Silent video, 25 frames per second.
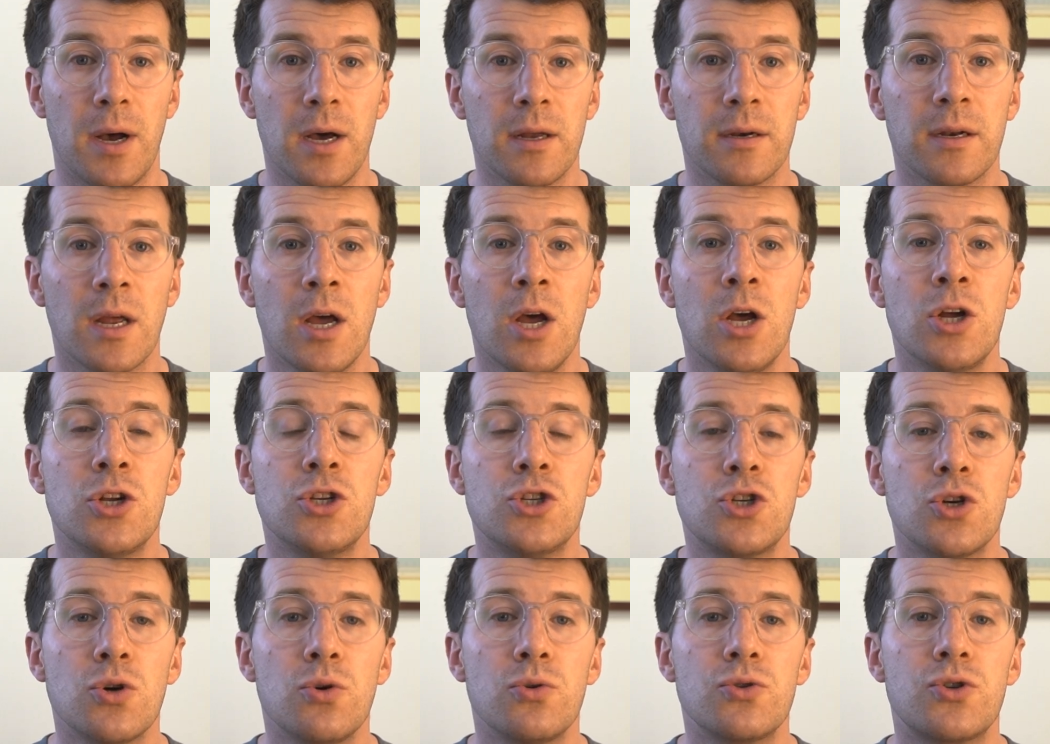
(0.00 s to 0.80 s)
but
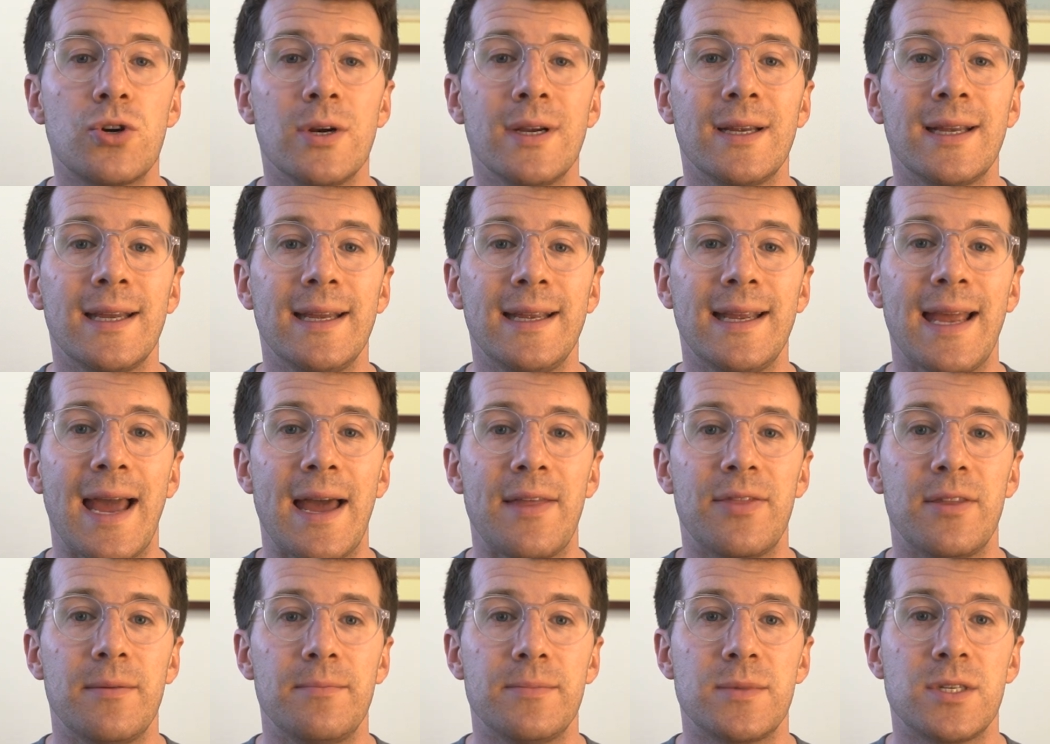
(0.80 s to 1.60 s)
children can
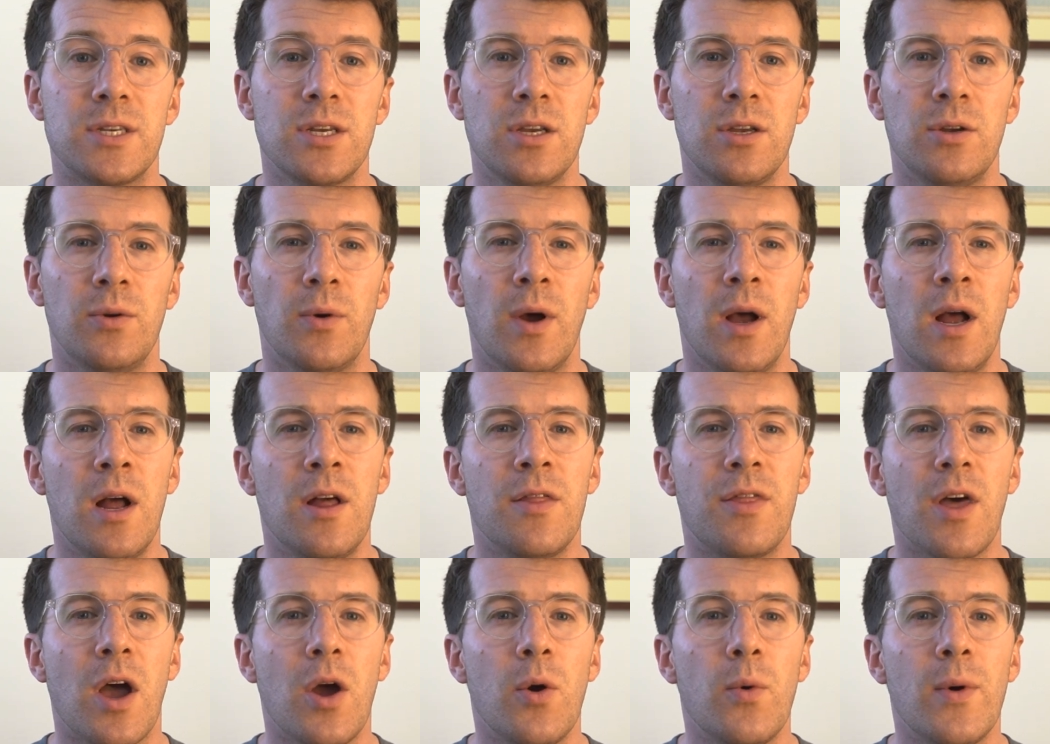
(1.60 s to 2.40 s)
get them too,
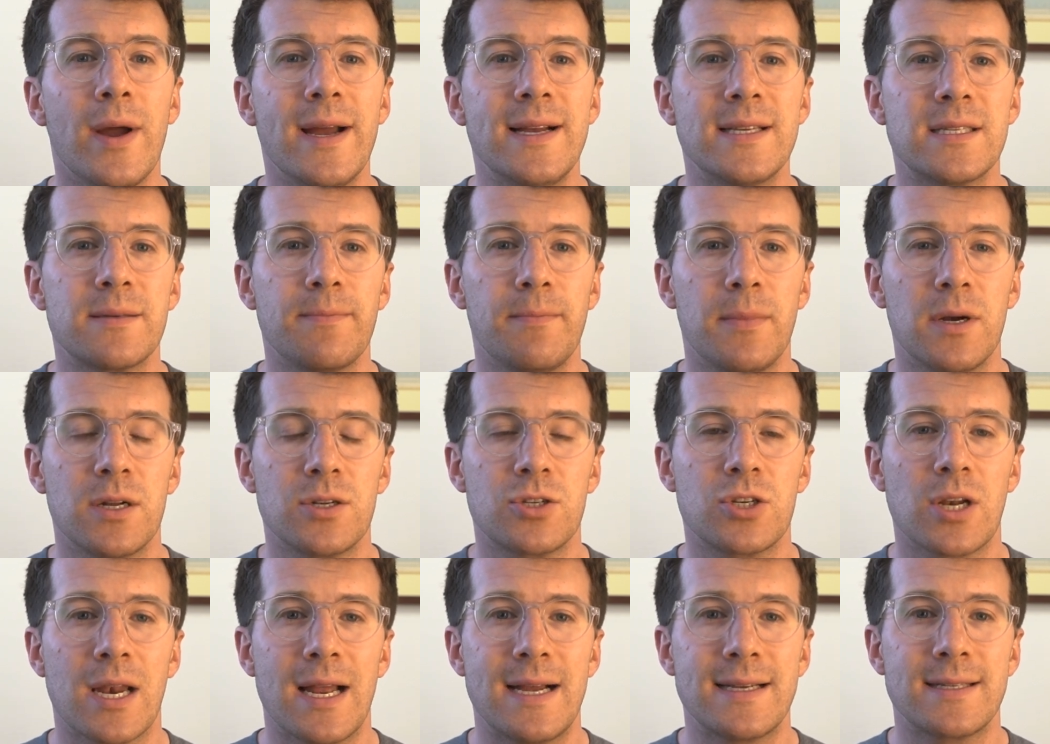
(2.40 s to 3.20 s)
though it's
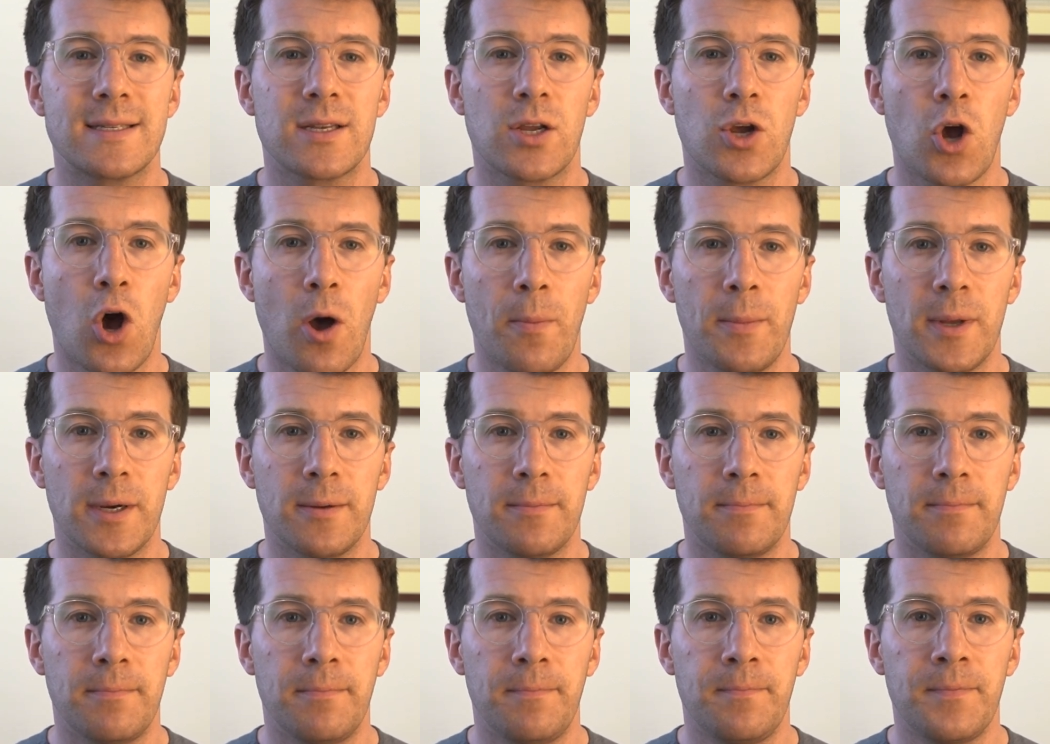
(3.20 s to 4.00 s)
much less common.